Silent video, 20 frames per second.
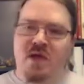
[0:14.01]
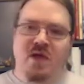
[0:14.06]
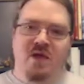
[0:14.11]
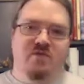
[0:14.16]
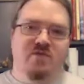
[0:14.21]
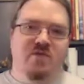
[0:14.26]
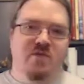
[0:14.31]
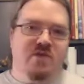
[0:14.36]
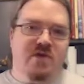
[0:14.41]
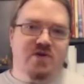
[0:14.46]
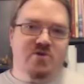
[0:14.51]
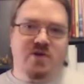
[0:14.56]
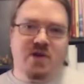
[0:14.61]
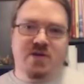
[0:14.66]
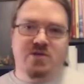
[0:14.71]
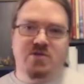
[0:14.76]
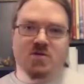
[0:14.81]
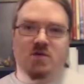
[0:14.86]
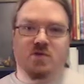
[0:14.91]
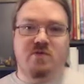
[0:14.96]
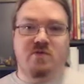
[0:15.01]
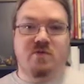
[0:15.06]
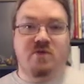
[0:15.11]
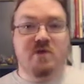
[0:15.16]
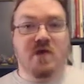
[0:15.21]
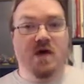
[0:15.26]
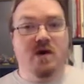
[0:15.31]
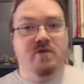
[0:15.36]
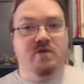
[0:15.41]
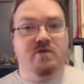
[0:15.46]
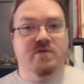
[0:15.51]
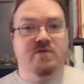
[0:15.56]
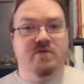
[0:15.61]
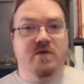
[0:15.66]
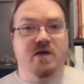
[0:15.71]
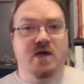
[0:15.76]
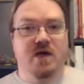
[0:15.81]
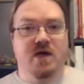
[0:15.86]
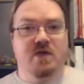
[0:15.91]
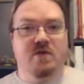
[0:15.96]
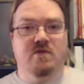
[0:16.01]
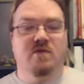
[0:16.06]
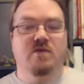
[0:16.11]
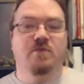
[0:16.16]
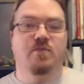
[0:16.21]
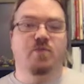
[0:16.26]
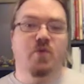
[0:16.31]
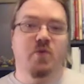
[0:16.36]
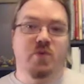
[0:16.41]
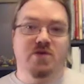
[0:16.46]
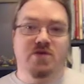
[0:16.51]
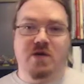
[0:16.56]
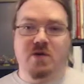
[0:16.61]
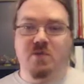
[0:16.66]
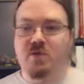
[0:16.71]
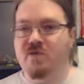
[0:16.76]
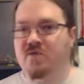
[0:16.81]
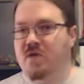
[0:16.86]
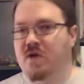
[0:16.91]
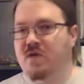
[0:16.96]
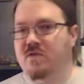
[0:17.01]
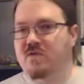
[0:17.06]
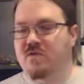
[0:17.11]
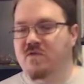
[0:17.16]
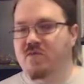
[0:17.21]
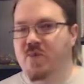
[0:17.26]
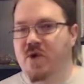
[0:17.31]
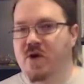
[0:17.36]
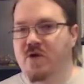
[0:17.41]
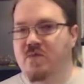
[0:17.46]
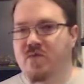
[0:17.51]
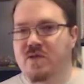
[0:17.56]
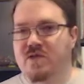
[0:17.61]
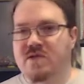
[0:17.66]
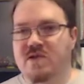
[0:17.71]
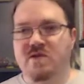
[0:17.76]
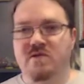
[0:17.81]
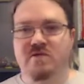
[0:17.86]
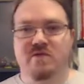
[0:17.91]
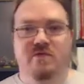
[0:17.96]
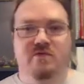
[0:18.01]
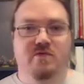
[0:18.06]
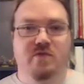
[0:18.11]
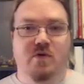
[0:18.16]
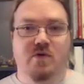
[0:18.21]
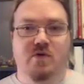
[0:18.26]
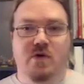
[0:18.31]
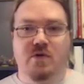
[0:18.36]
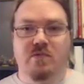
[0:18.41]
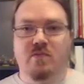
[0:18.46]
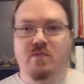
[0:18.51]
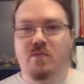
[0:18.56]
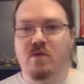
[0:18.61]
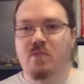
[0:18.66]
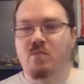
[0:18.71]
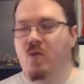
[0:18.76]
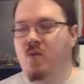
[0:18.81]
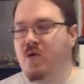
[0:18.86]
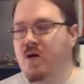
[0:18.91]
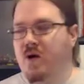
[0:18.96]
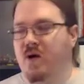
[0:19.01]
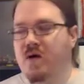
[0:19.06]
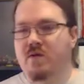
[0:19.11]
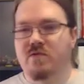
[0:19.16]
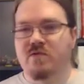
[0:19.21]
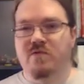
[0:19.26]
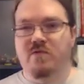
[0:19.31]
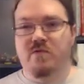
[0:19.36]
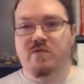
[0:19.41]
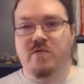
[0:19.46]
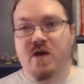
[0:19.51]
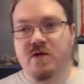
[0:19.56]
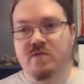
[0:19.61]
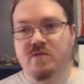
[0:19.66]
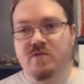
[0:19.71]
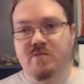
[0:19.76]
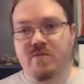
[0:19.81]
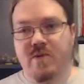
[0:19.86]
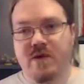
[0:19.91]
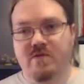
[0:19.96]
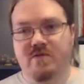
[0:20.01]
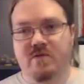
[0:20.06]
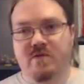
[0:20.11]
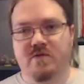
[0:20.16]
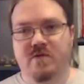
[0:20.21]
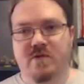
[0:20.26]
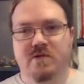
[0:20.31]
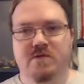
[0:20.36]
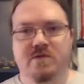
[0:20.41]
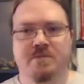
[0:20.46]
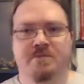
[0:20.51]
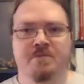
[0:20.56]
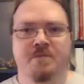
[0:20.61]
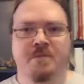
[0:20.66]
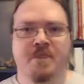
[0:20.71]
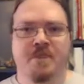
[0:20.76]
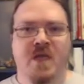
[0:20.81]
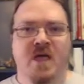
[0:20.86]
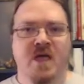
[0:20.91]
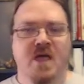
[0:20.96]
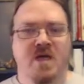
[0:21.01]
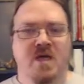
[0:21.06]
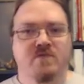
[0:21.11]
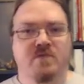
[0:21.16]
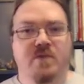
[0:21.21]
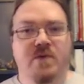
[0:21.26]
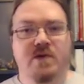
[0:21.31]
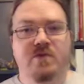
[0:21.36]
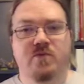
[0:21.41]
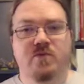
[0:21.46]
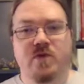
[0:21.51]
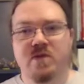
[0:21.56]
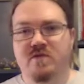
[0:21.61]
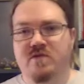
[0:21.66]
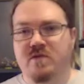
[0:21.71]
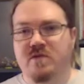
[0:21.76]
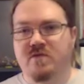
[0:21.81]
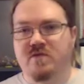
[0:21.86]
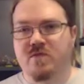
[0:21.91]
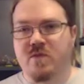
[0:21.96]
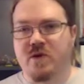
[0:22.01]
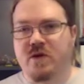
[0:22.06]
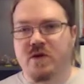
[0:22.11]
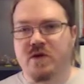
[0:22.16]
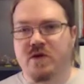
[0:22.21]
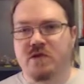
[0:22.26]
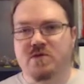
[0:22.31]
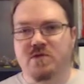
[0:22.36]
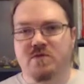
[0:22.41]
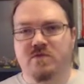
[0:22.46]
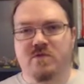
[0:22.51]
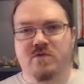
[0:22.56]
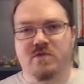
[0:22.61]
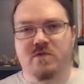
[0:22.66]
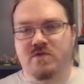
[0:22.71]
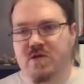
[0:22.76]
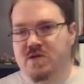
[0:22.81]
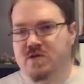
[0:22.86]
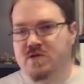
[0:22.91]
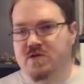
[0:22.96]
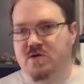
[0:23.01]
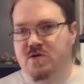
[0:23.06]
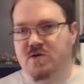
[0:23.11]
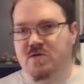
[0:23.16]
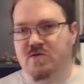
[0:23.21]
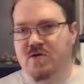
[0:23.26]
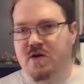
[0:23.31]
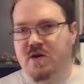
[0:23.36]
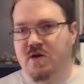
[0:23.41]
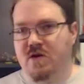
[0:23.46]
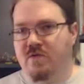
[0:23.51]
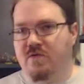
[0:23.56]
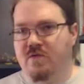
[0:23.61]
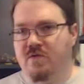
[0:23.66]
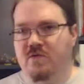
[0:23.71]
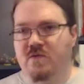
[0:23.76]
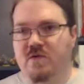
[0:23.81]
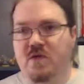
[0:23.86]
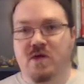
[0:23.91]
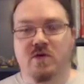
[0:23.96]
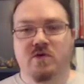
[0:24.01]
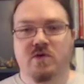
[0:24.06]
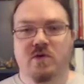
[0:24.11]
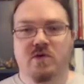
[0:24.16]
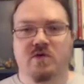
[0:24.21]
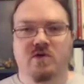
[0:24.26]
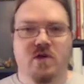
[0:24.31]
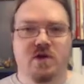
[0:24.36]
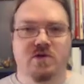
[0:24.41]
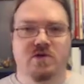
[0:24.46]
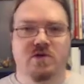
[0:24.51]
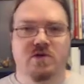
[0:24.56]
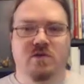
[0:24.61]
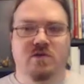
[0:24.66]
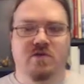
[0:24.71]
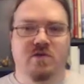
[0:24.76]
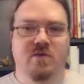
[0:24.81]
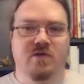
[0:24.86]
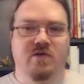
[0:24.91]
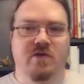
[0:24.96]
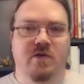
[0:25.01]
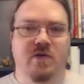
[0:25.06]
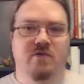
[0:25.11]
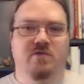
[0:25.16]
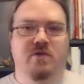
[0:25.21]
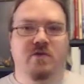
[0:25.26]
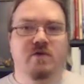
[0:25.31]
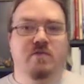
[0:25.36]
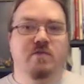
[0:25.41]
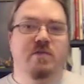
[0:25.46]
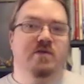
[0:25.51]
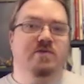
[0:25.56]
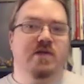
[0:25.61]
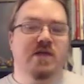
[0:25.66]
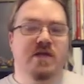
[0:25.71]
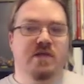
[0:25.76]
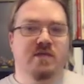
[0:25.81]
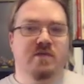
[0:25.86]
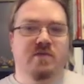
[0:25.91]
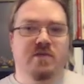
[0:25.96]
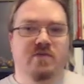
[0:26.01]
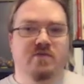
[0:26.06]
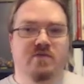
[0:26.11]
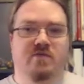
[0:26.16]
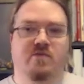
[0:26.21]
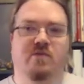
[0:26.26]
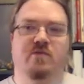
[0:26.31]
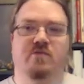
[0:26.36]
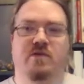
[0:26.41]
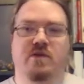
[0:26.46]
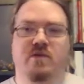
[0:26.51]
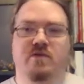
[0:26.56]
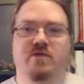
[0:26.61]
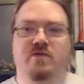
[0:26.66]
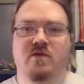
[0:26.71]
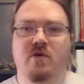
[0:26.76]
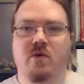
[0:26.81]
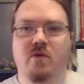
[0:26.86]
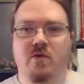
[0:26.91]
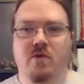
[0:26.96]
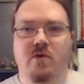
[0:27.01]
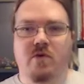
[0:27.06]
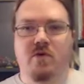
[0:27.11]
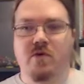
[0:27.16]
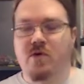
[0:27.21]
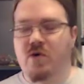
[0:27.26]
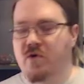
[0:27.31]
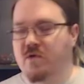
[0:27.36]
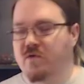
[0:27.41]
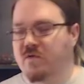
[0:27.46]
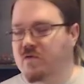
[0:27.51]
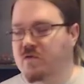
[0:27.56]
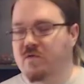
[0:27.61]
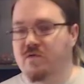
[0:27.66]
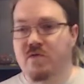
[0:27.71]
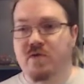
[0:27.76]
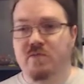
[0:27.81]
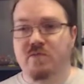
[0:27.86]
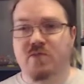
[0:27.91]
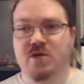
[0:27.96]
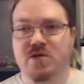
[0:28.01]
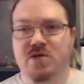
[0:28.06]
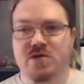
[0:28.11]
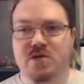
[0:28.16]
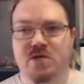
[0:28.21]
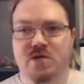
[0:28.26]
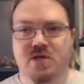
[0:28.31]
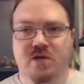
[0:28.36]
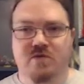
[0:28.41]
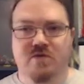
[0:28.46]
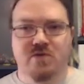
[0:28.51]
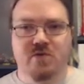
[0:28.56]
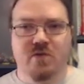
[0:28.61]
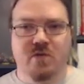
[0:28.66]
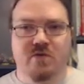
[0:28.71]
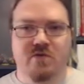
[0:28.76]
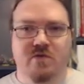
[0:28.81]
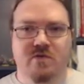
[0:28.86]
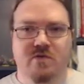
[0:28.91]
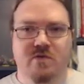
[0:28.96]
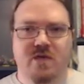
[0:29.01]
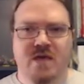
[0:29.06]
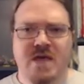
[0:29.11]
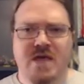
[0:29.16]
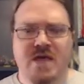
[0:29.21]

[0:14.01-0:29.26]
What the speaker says: The adventure I chose is Howls of the Night, which I would say is inspired by tales of the Grim, Moorhounds, or the Hound of Baskerville. The main reasons why I chose this adventure is that it offers a good introduction to some of the fundamental elements of Ravenloft, horror, curses, and potentially tough choices.